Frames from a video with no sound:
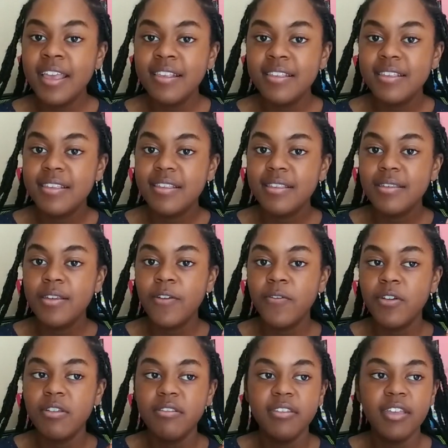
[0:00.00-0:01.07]
is your
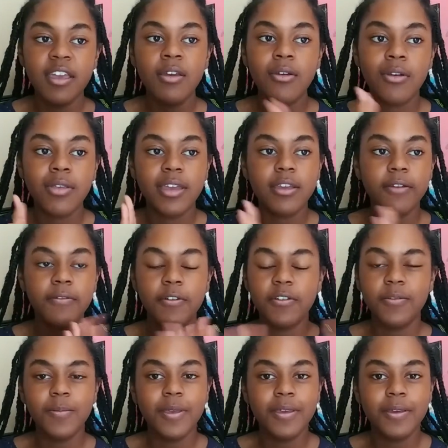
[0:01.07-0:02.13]
first day or like your
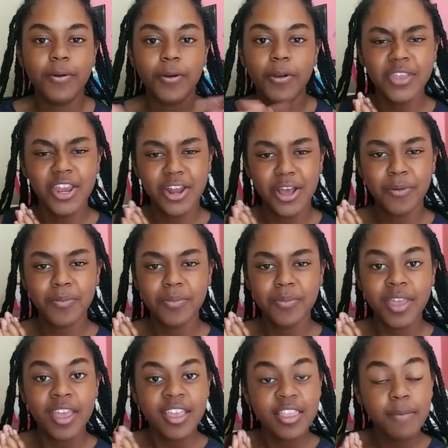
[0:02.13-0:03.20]
first week, or you know,
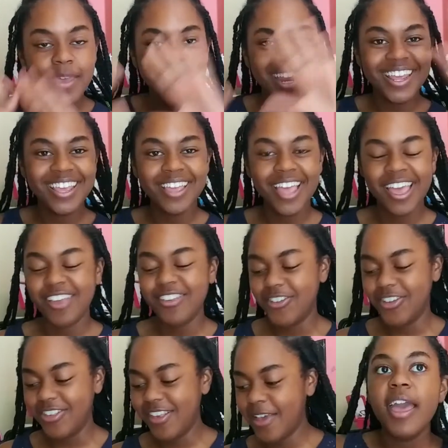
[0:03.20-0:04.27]
the beginning, I guess you
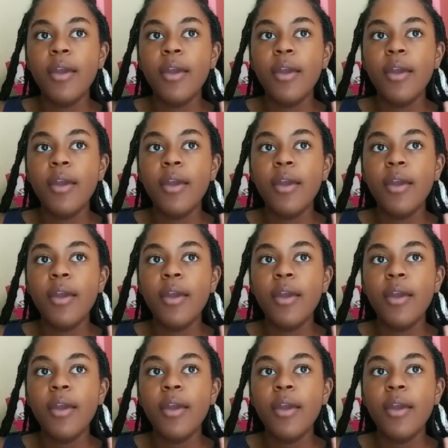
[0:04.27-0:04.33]
could say.